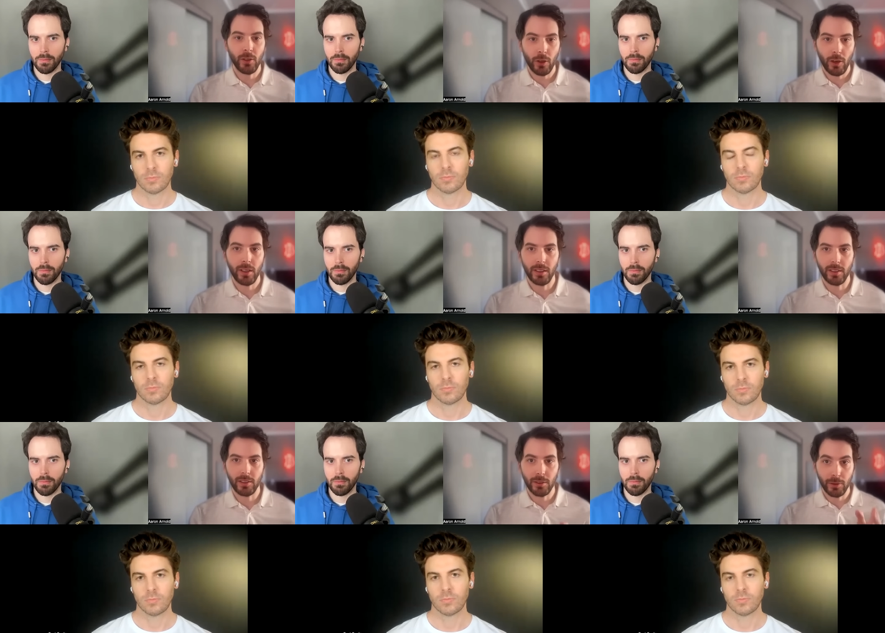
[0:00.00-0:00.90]
Speaker 1: in our
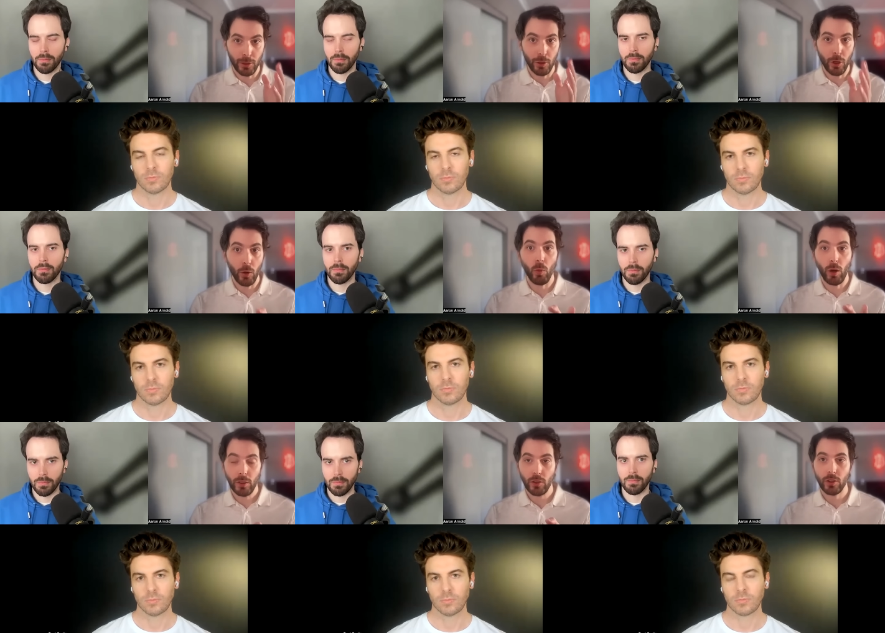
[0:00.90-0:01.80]
audience to go
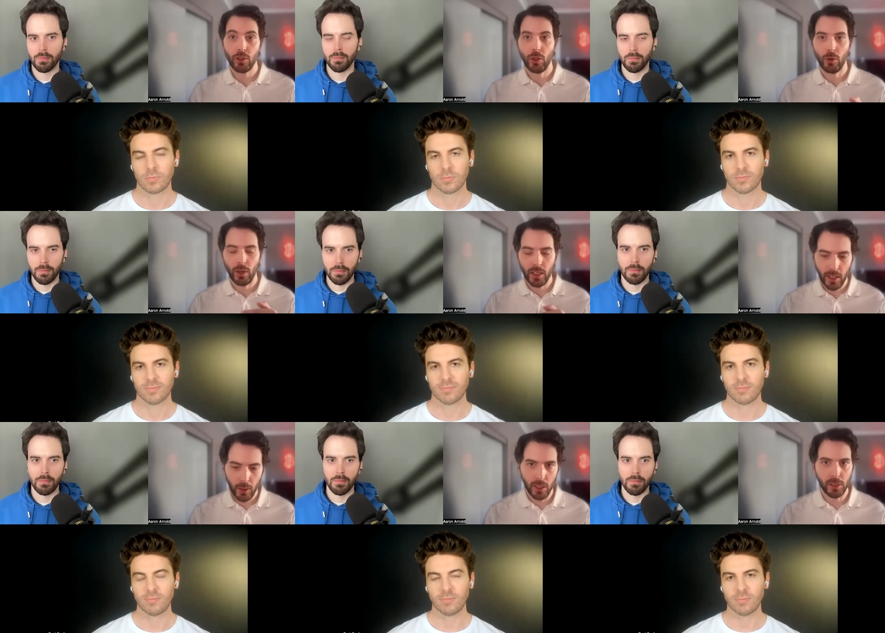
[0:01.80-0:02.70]
watch the show right
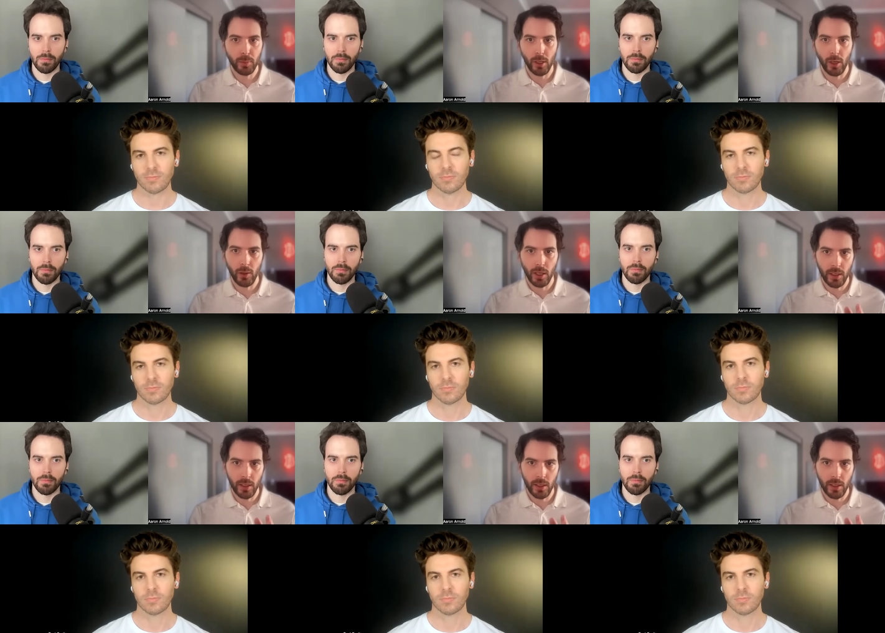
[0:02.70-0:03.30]
now, linked below.